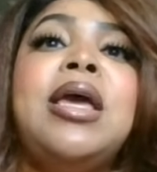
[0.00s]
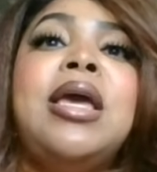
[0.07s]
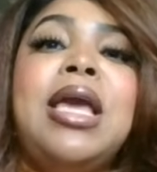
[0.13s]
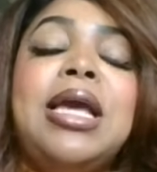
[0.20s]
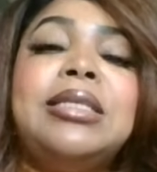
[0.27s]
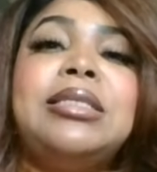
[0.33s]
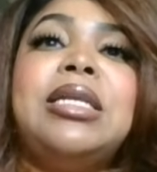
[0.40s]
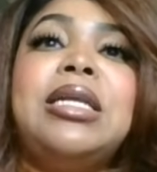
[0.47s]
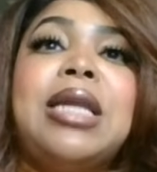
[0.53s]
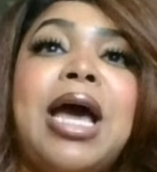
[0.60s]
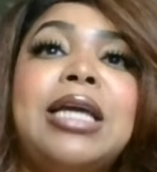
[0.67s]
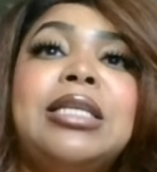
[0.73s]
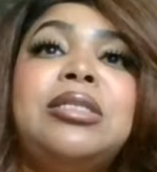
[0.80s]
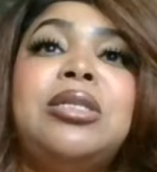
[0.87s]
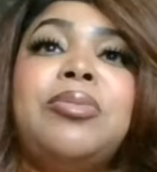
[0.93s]
Isn't it
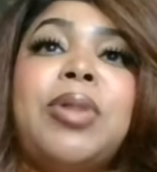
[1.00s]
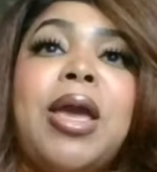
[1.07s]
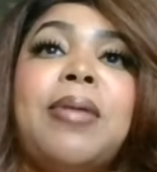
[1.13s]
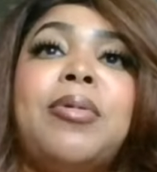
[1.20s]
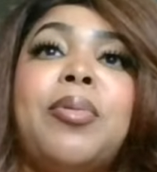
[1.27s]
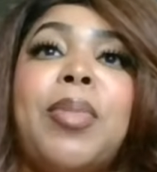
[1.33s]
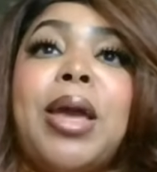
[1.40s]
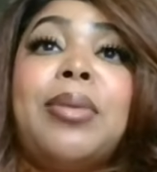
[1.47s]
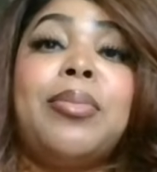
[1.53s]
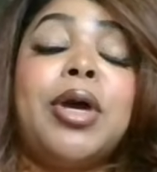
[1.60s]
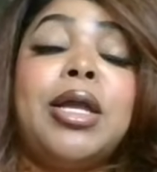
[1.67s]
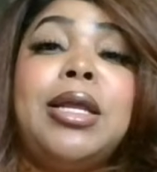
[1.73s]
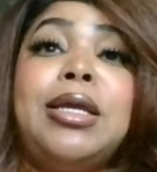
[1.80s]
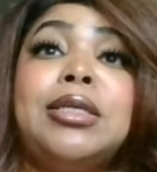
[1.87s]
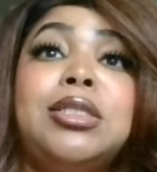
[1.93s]
nice to be able to make
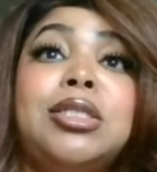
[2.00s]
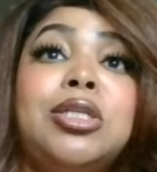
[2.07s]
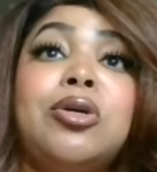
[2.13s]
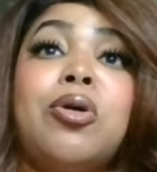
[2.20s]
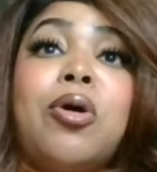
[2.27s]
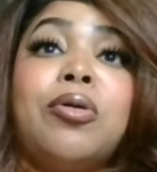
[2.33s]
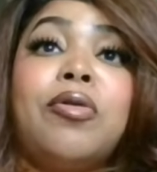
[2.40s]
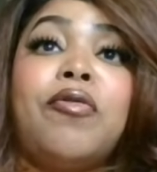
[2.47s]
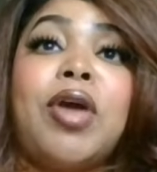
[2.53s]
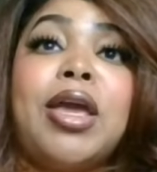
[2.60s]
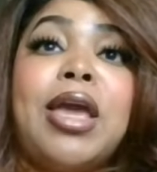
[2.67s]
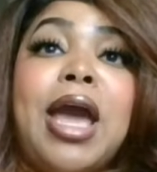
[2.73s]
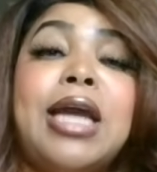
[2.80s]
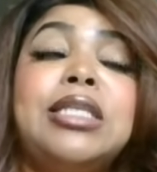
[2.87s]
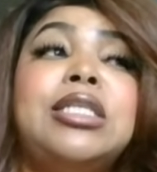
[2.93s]
money and still go on a
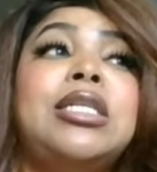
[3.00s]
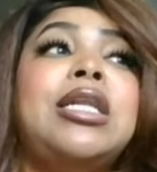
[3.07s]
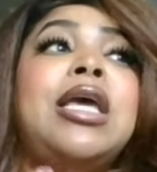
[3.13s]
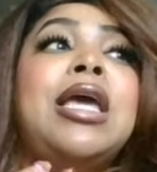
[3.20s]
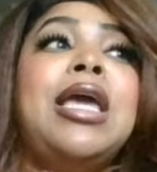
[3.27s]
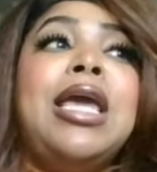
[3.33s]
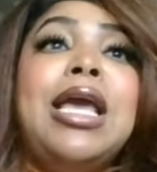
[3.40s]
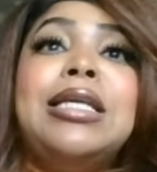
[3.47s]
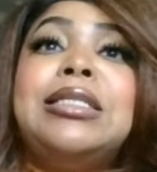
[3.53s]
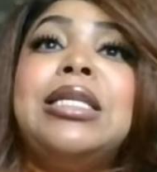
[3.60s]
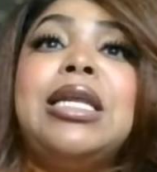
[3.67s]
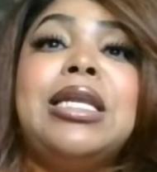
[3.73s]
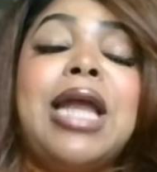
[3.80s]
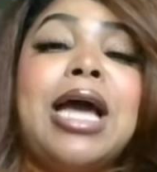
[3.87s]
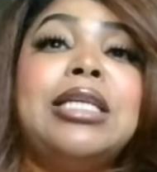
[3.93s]
vacation? Isn't
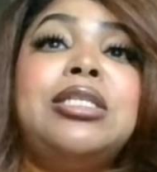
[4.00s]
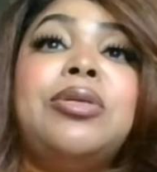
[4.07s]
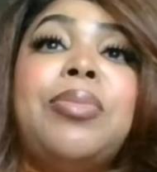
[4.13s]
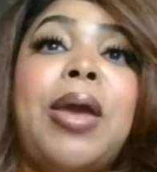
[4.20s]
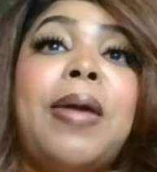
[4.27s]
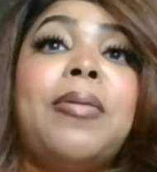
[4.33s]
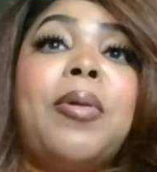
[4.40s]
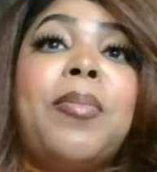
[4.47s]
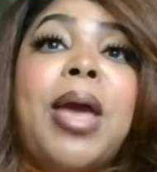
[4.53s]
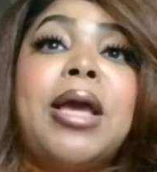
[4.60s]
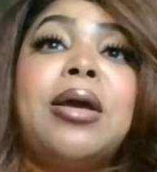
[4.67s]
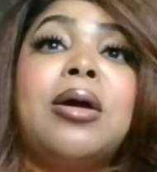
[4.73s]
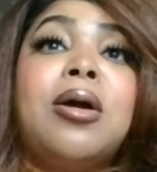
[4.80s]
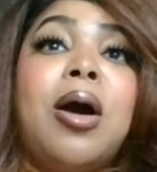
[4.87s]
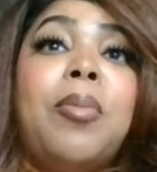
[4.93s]
it nice to be able to make
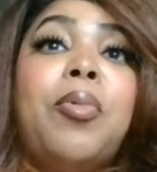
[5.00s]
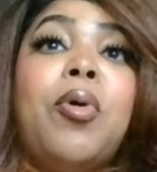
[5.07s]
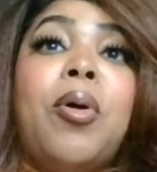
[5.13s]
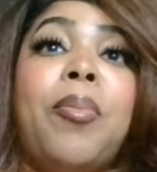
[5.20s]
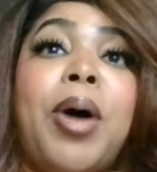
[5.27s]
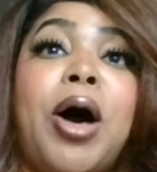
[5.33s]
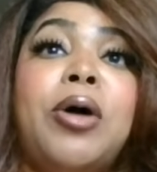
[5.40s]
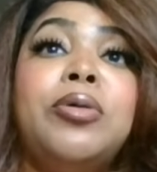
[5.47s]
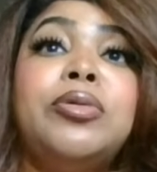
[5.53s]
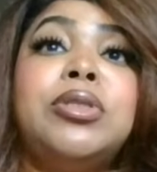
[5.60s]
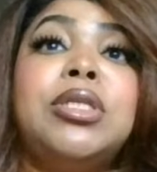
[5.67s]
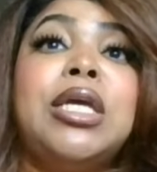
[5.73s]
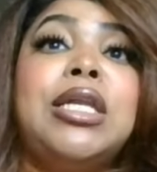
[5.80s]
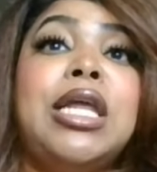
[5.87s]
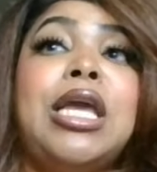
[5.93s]
a couple of posts
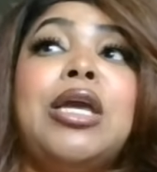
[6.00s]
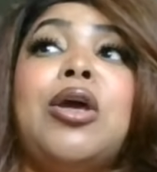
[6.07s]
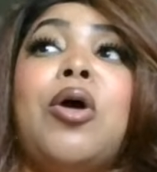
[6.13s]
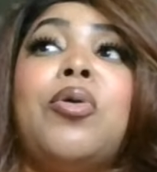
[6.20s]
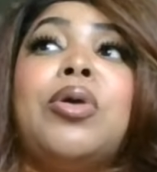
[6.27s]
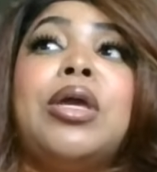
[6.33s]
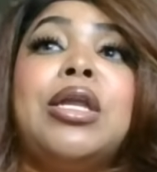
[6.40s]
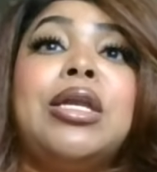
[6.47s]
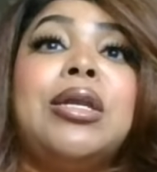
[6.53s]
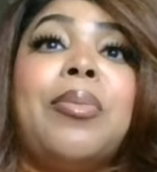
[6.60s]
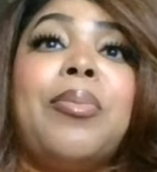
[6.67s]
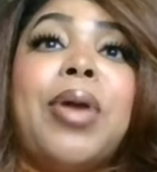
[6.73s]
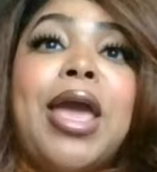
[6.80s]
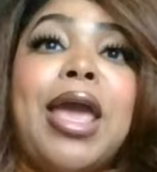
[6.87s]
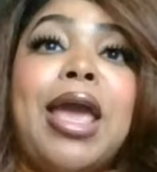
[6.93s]
and then go get in the
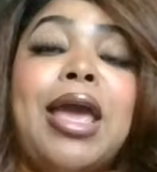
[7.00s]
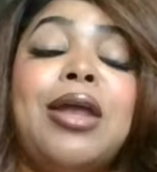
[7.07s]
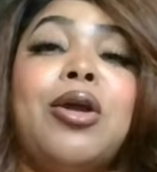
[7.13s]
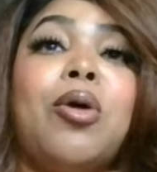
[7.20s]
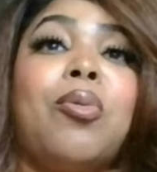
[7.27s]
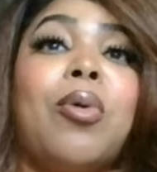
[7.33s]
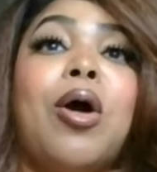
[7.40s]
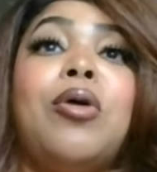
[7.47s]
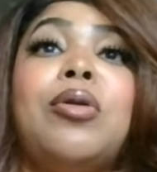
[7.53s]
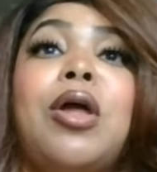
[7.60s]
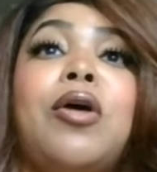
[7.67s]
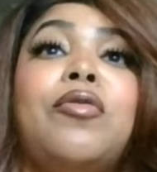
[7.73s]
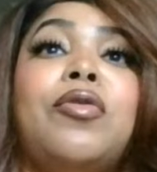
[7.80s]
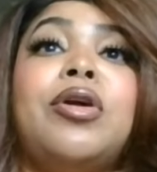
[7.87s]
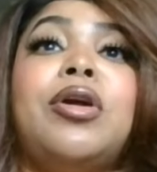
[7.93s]
bed or roll
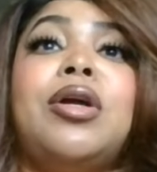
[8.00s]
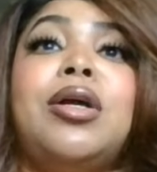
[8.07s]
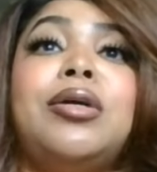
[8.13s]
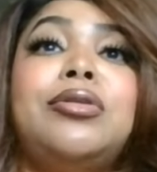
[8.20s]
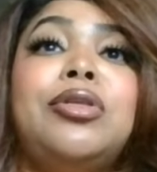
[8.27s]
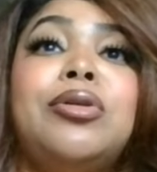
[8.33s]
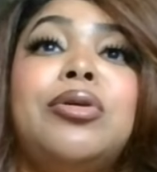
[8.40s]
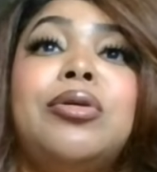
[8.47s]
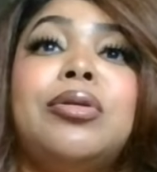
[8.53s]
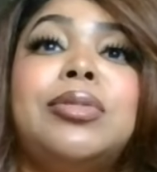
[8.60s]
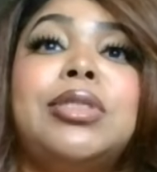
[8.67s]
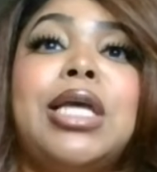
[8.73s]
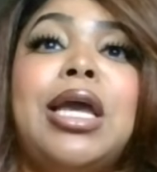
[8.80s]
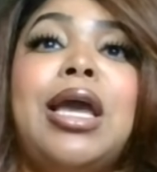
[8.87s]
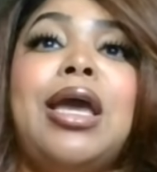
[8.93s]
over, you know what I'm
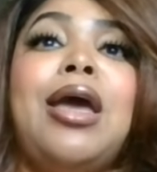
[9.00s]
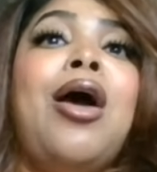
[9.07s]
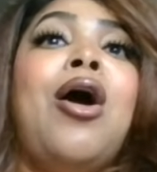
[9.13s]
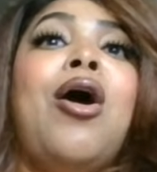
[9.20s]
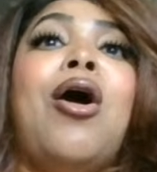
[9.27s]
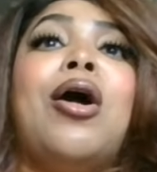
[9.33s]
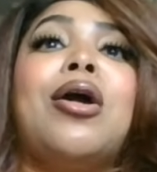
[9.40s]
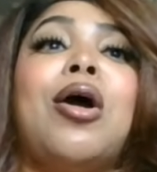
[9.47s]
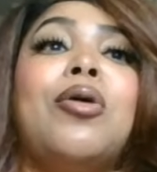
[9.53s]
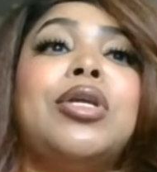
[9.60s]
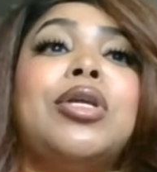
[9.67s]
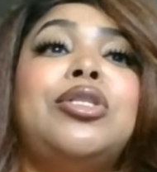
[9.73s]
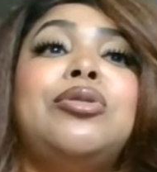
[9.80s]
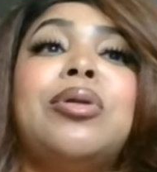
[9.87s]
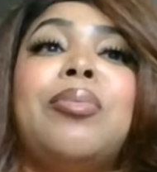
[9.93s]
saying? Or go
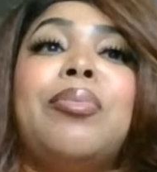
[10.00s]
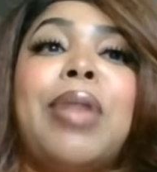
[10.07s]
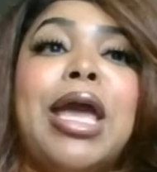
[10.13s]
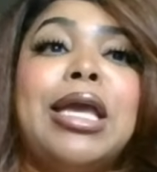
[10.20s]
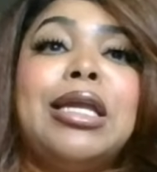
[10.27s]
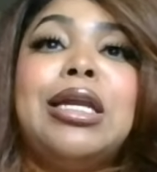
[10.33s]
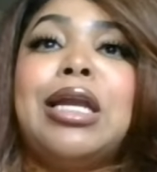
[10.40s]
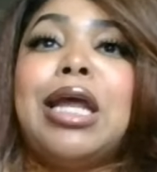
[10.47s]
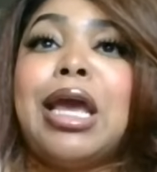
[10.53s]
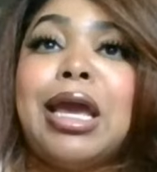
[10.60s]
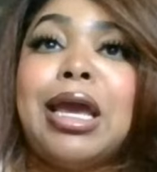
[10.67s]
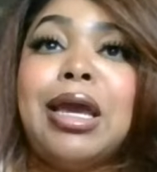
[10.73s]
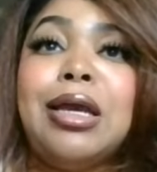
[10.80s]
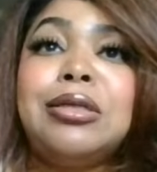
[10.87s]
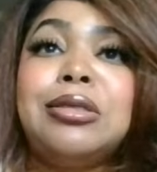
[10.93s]
get you some bacon and
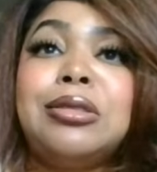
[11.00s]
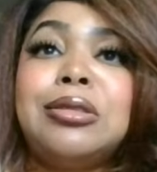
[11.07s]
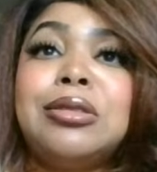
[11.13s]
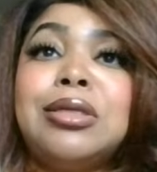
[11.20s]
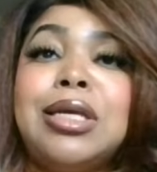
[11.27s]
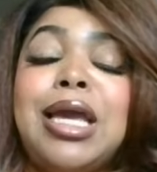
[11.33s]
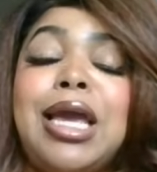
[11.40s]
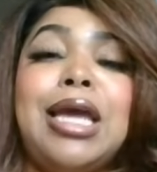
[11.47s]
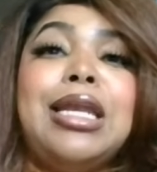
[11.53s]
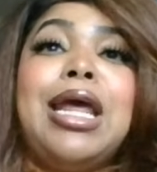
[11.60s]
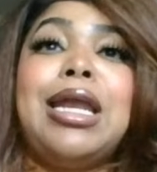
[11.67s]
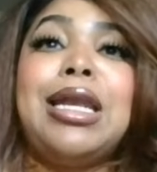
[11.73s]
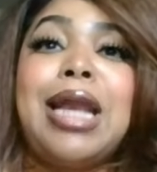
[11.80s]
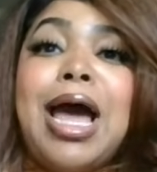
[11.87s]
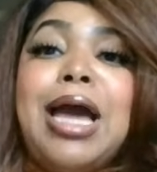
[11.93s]
eggs? Isn't
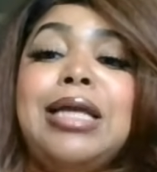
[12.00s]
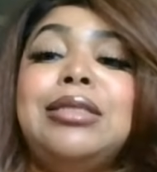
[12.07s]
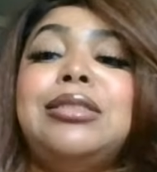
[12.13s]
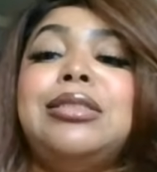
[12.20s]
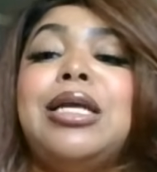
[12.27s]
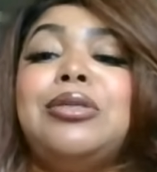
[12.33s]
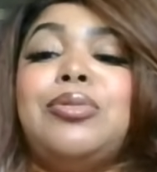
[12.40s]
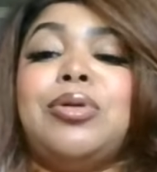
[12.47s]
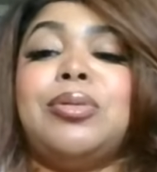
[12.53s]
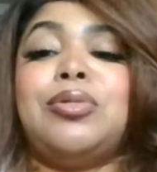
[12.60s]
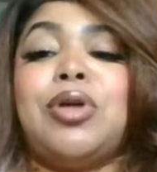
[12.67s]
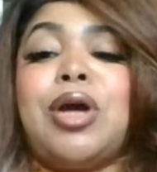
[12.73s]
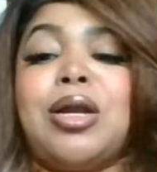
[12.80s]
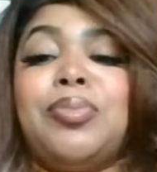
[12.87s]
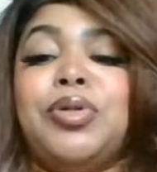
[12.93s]
that nice? That's what I'm
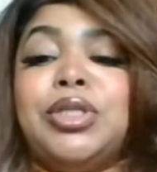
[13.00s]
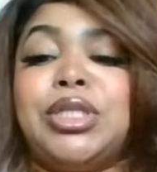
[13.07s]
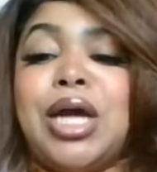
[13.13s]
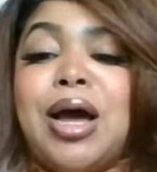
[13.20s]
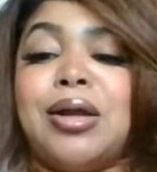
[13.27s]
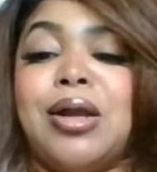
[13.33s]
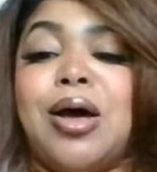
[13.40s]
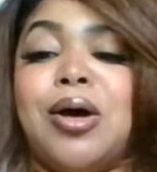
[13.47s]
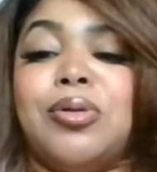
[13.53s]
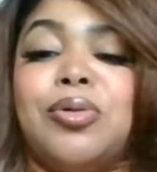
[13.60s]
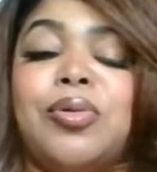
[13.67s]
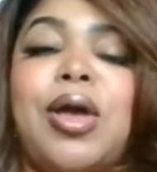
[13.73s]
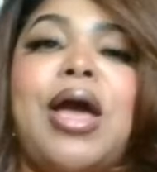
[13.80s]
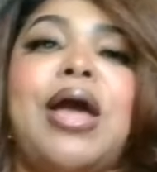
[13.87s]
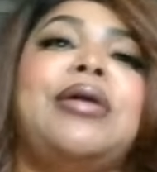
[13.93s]
trying to put y'all on,
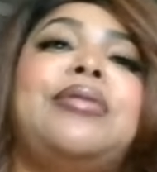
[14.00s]
okay?